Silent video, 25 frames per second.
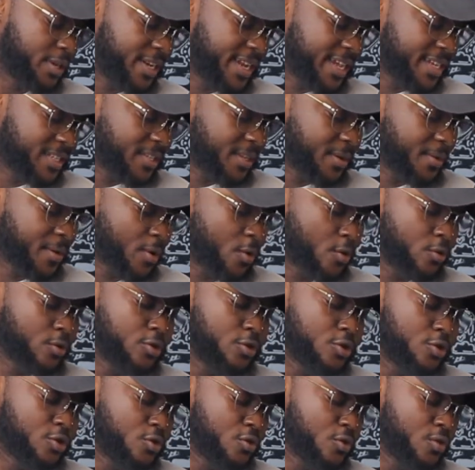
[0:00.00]
next thing we're going to
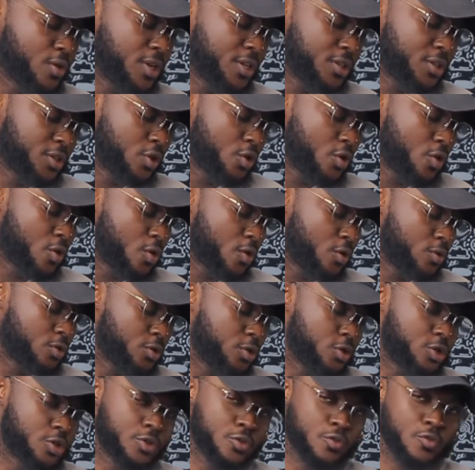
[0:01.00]
do is go
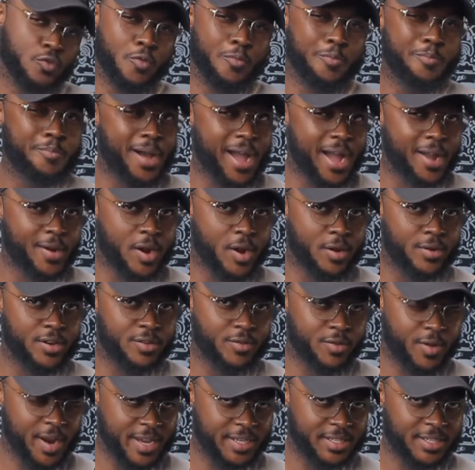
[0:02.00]
to Background
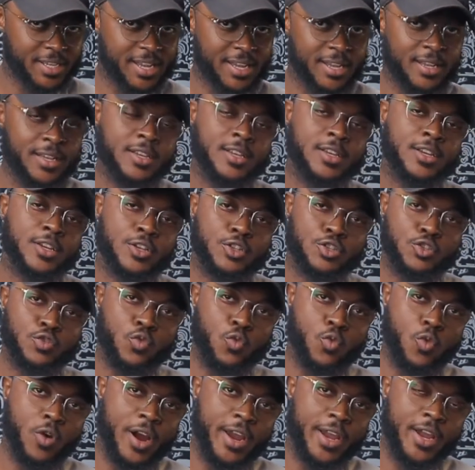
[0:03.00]
Eraser to
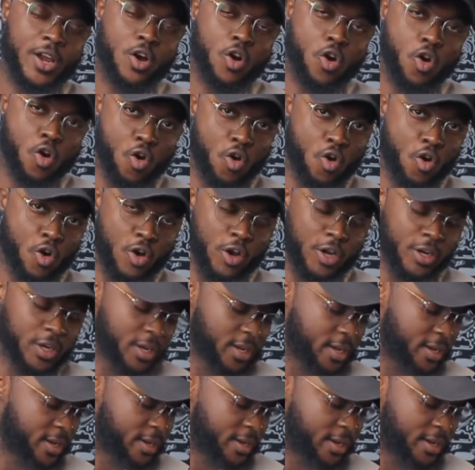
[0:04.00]
work on
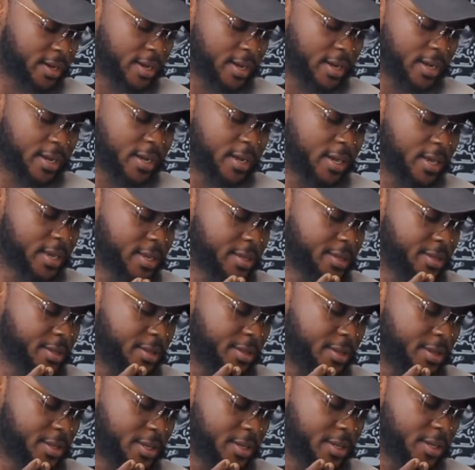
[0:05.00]

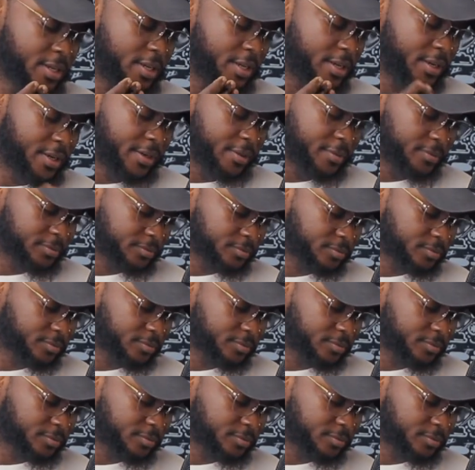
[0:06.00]
the